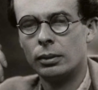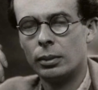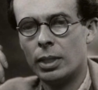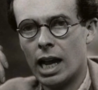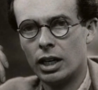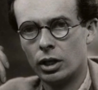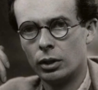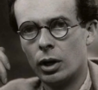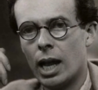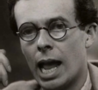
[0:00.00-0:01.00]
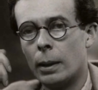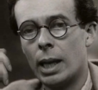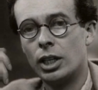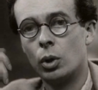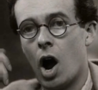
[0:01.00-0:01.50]
Thank you, and may
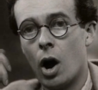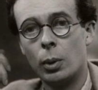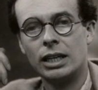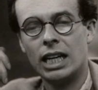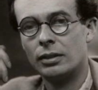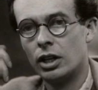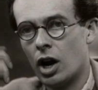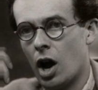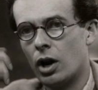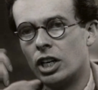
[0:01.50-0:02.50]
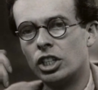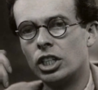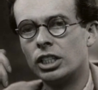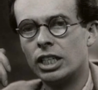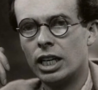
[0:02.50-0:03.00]
you always have the courage
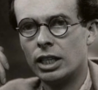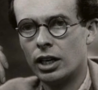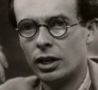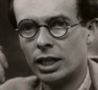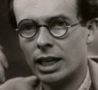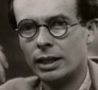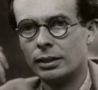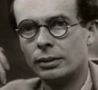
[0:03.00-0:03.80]
to see clearly.